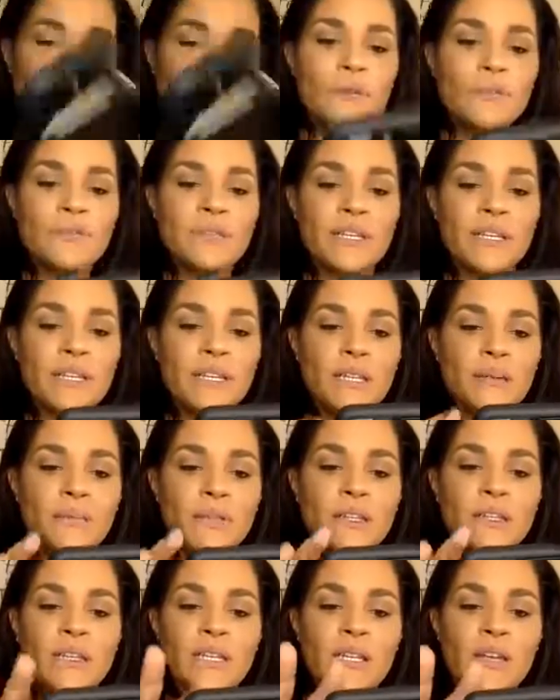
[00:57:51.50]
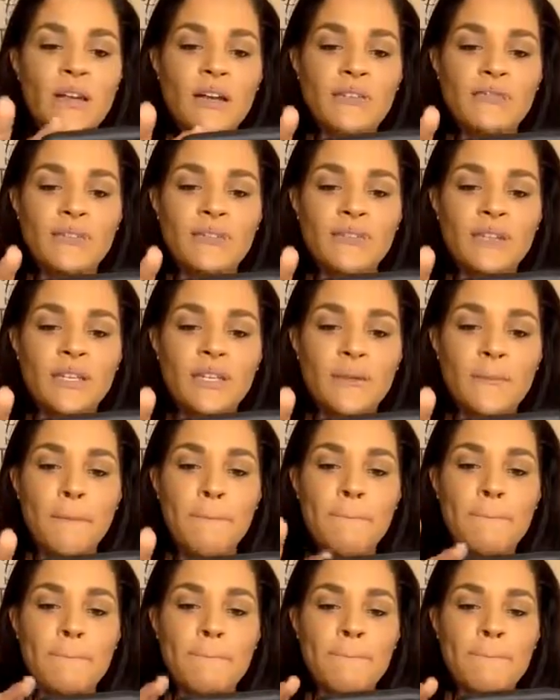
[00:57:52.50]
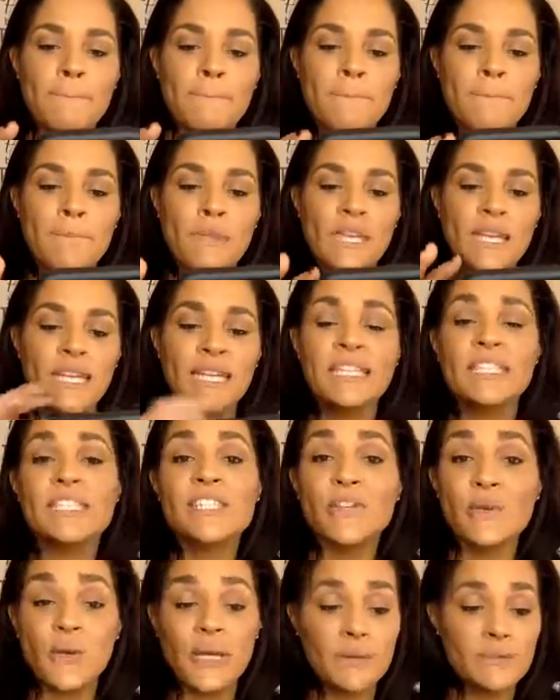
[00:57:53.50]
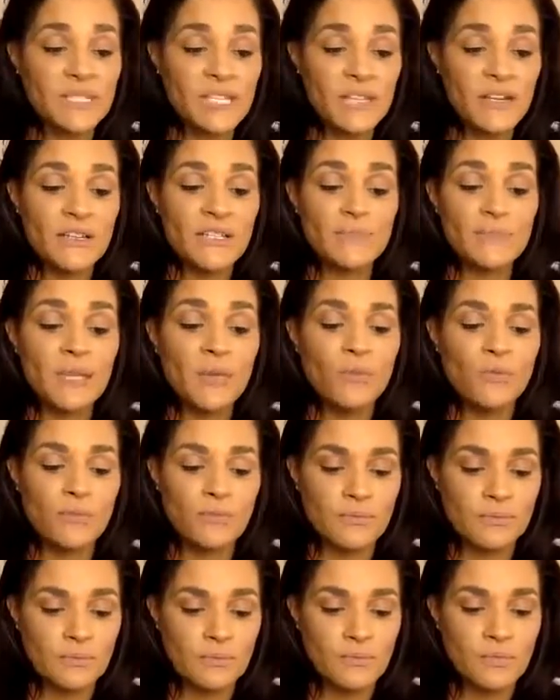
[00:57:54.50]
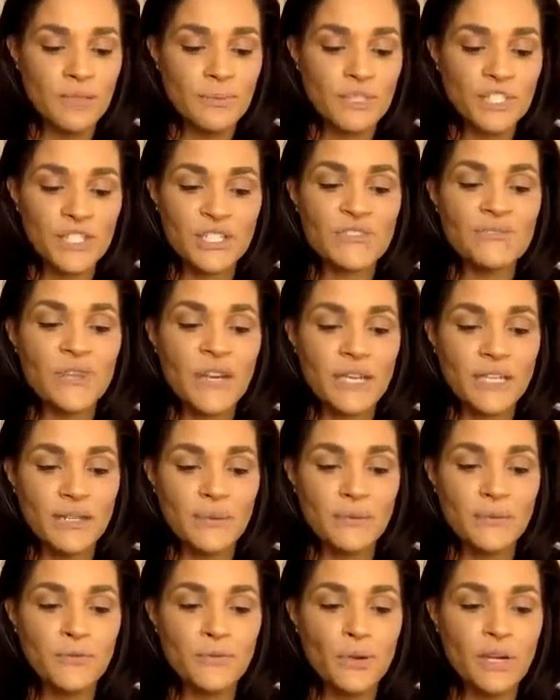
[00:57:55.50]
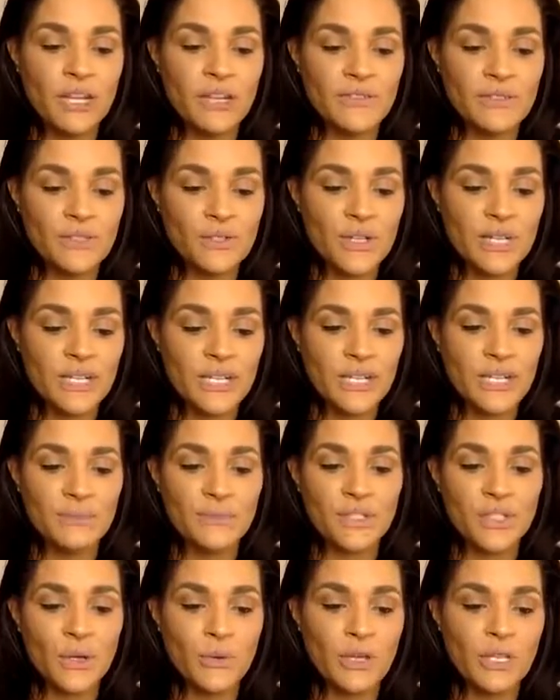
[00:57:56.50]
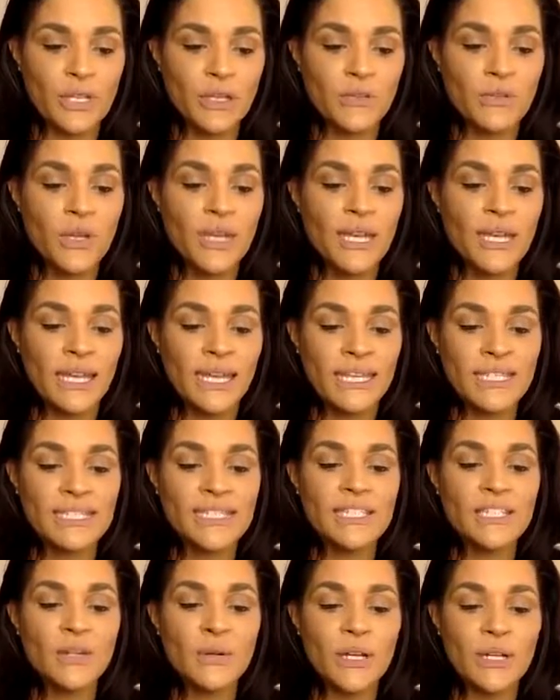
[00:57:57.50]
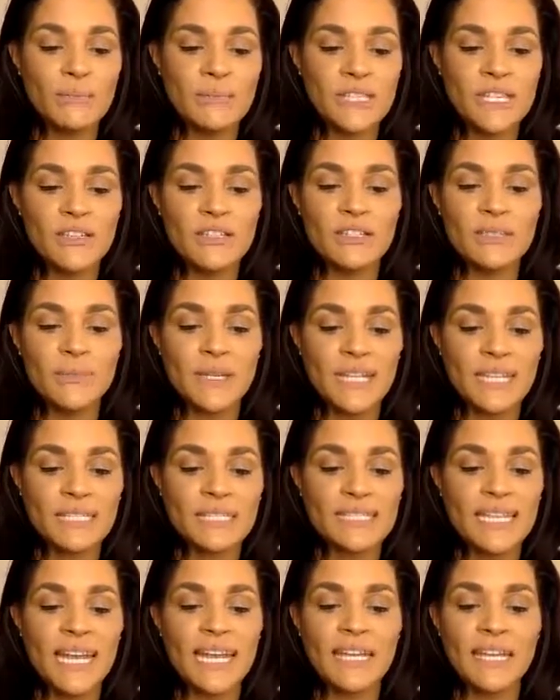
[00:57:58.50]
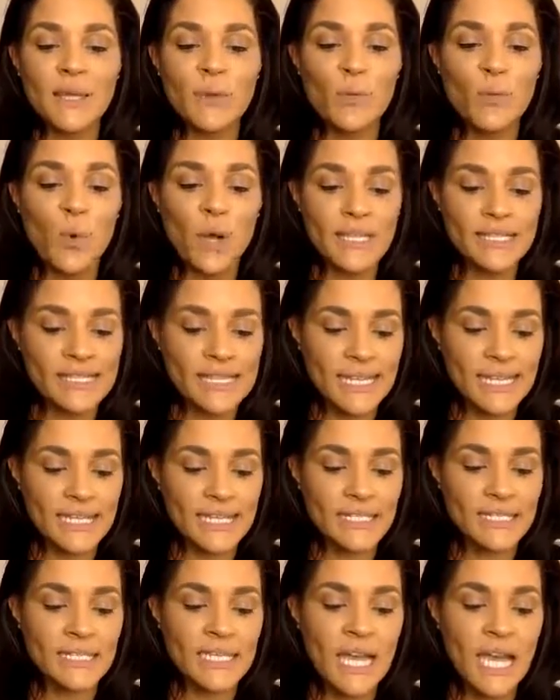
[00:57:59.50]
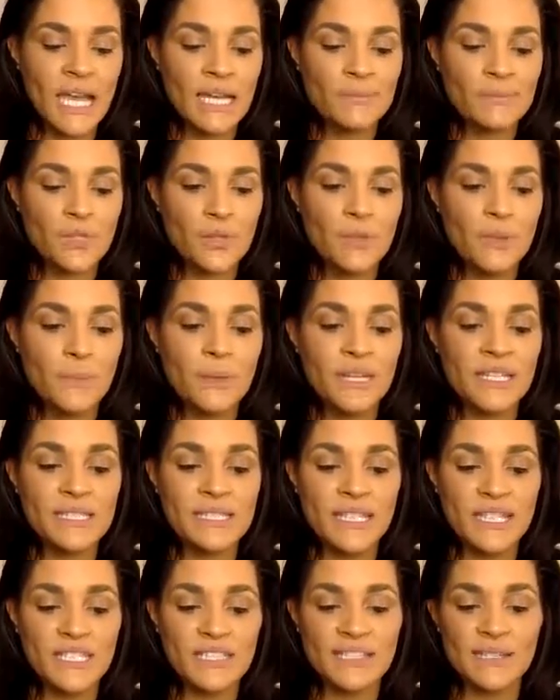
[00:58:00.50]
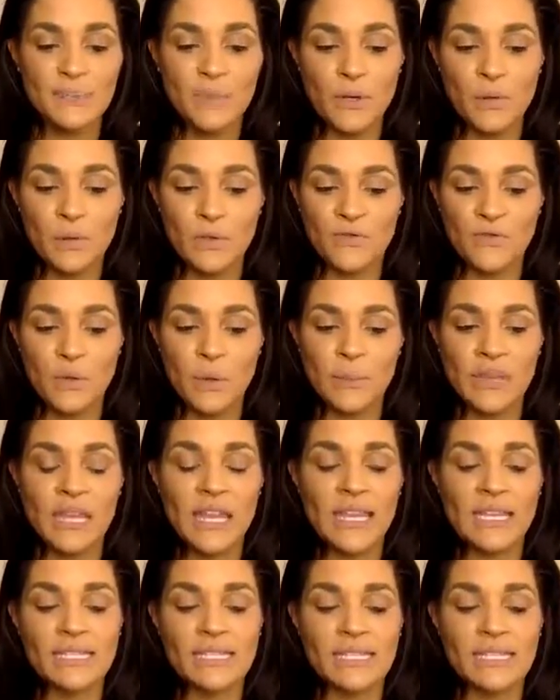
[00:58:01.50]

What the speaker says: Oops, I keep clicking off of it. Instagram tells me, let me just find it before I even try to keep showing you. Instagram tells me exactly what date and times are the best days to post for me. Like